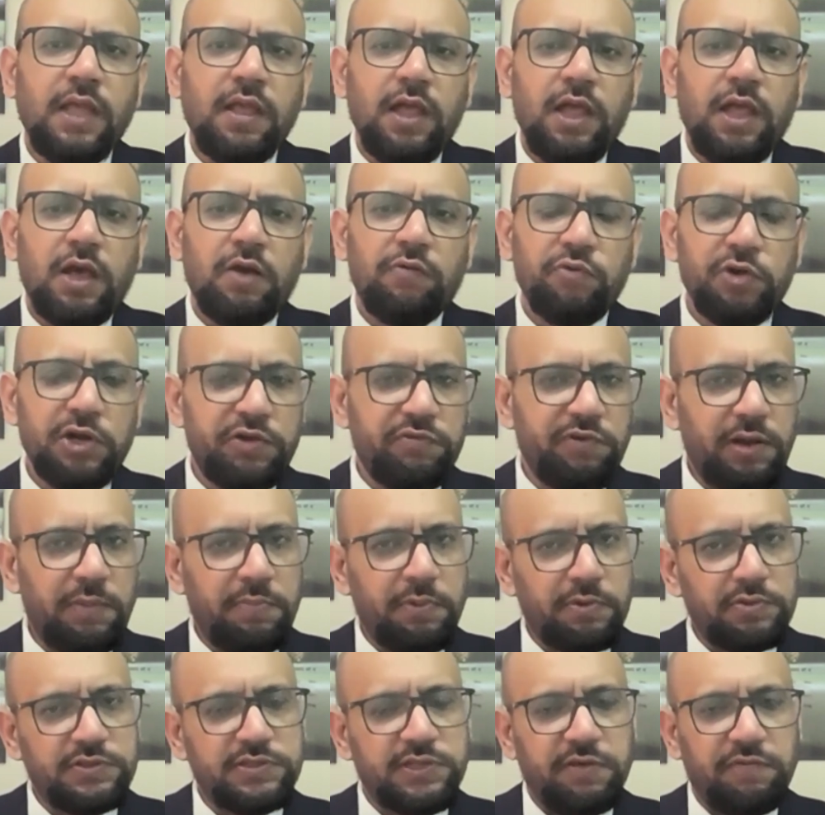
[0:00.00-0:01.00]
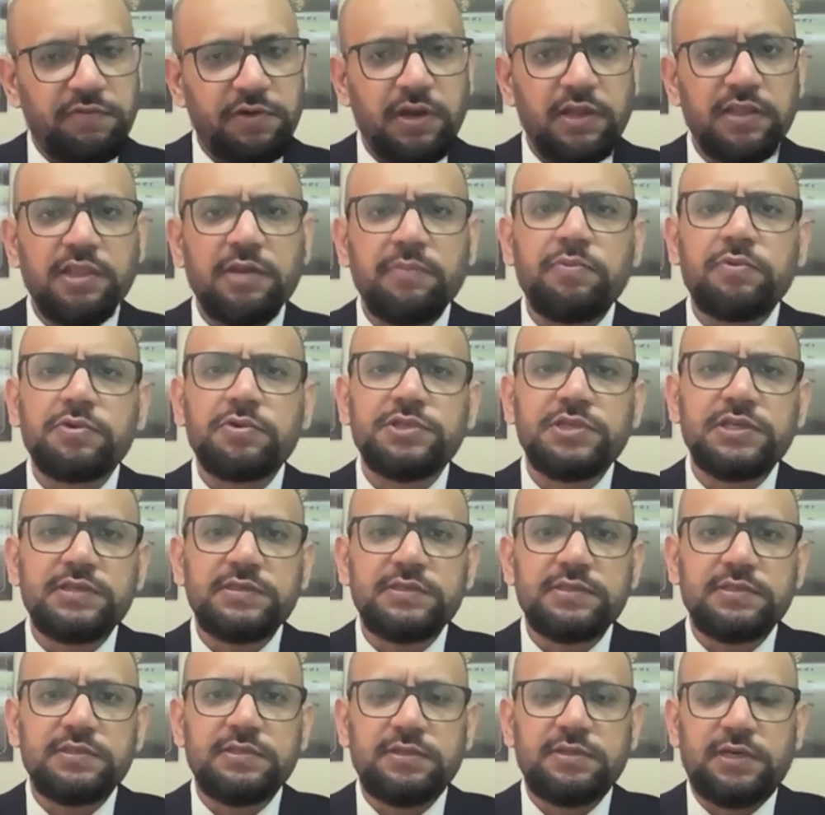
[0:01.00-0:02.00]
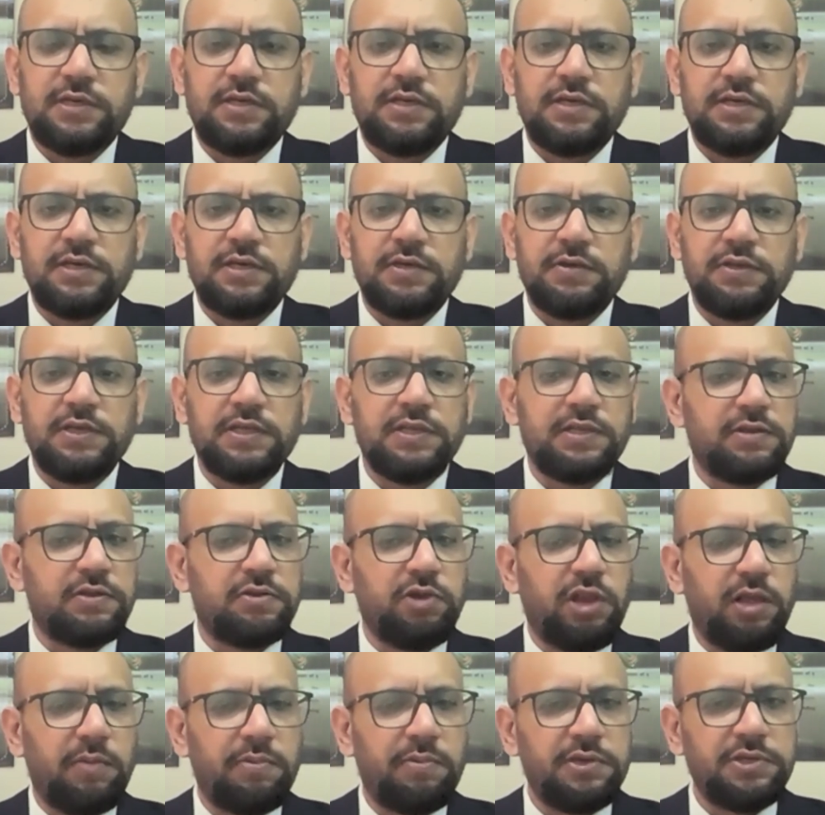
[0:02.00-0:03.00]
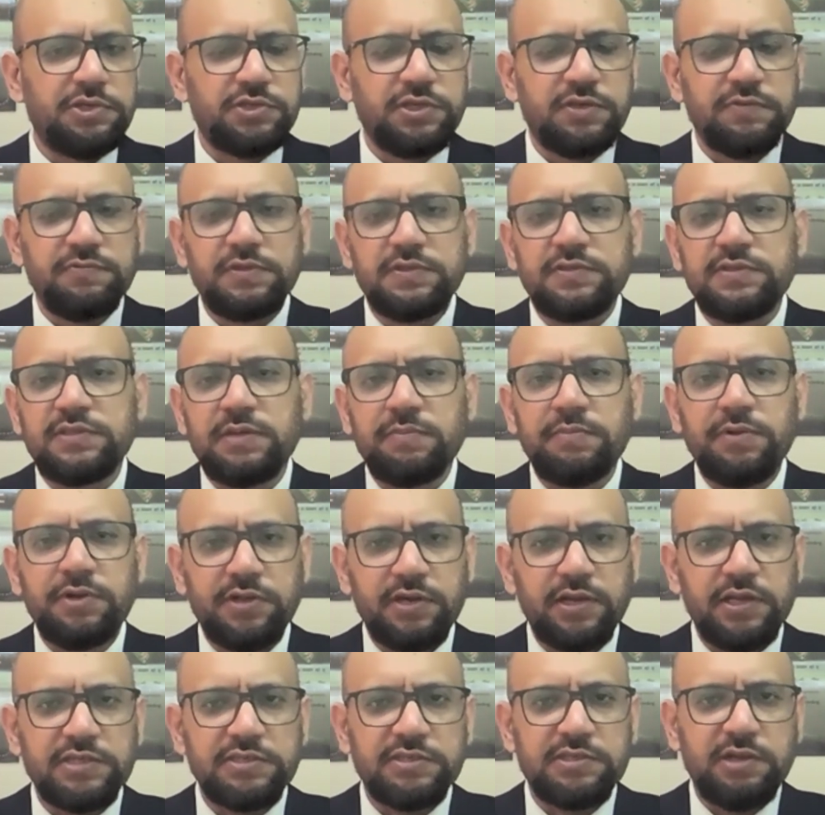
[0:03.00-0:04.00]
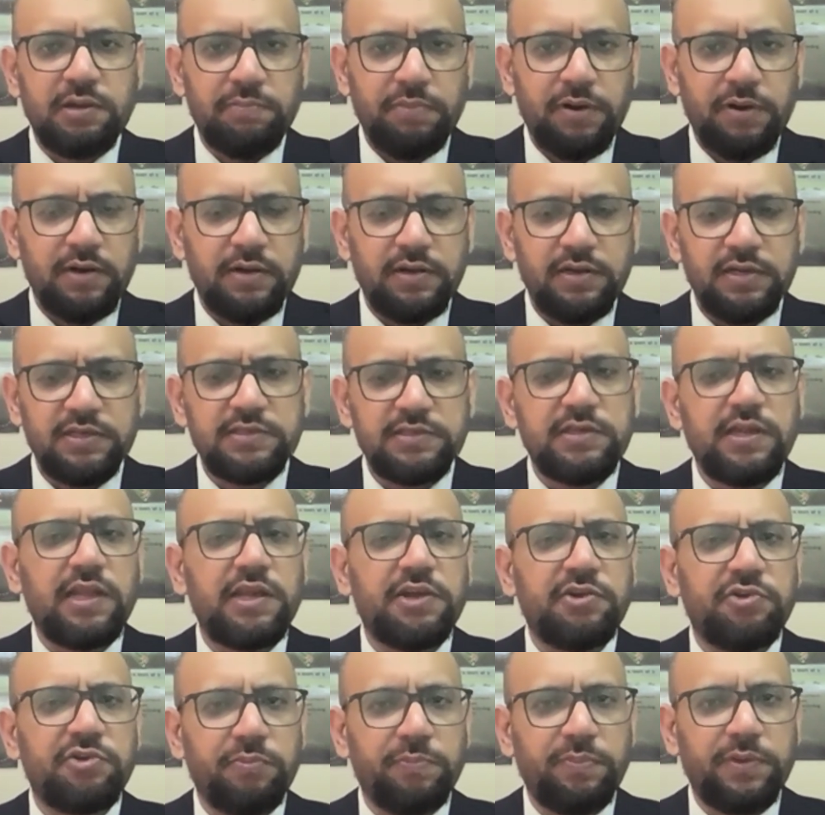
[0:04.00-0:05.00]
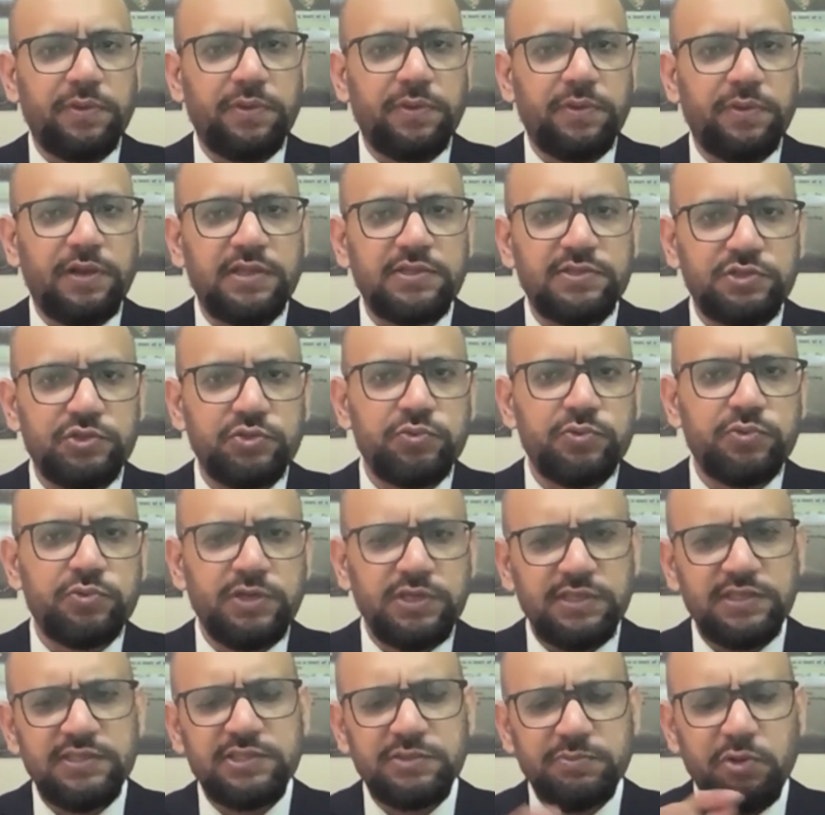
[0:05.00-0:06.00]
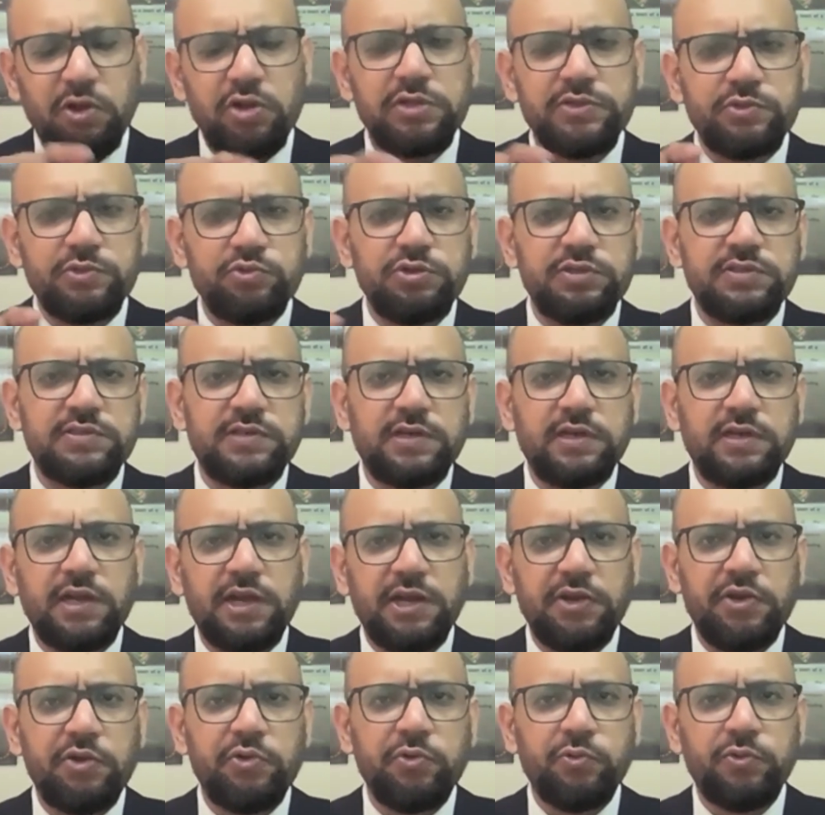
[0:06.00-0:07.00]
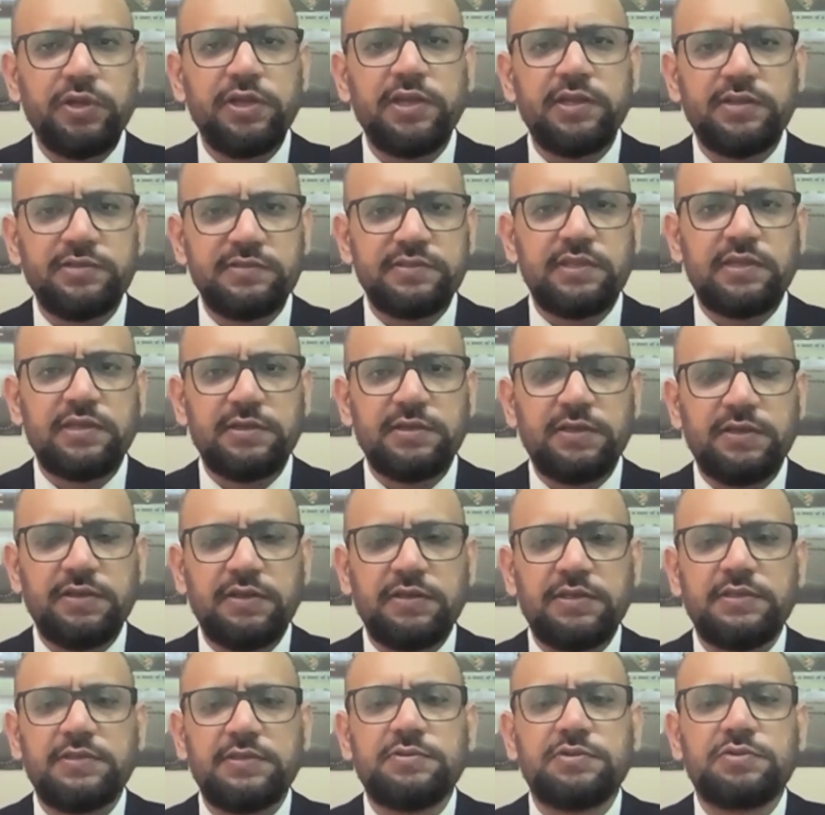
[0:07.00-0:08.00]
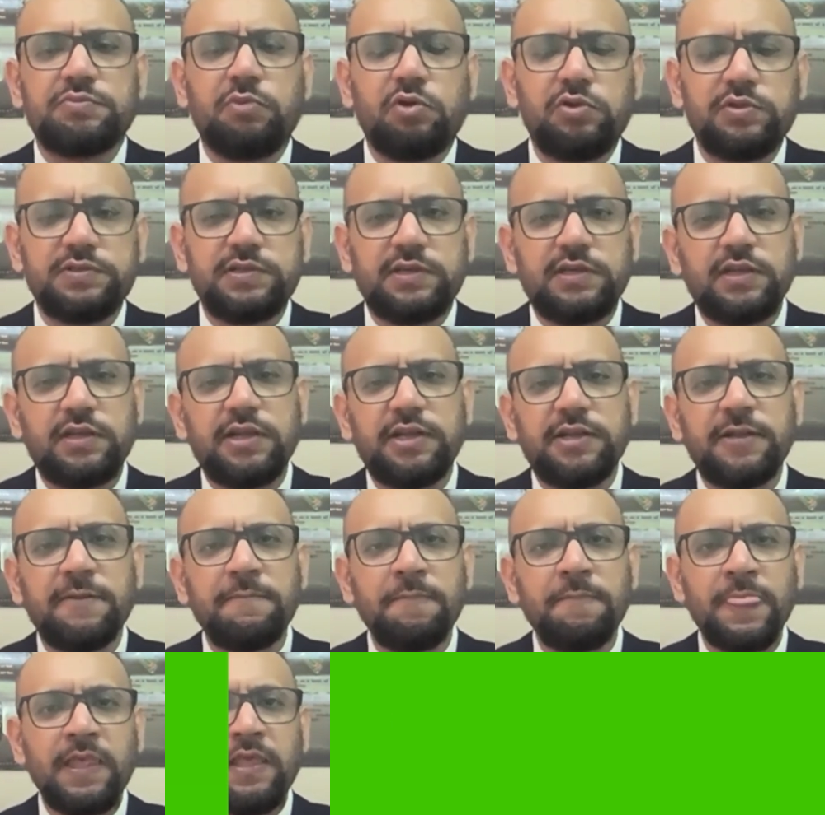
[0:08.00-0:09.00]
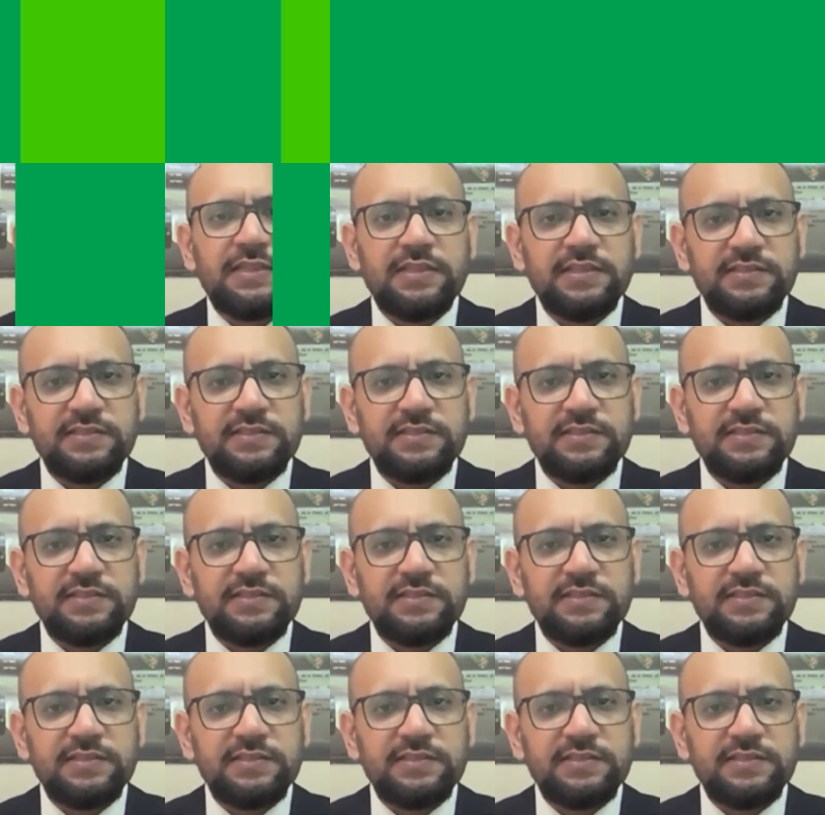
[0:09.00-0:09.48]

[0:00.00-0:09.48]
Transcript: we developed on several other projects in collaboration with some international partners like SSS-2A, Small Student Satellite 2A, it's a small satellite. The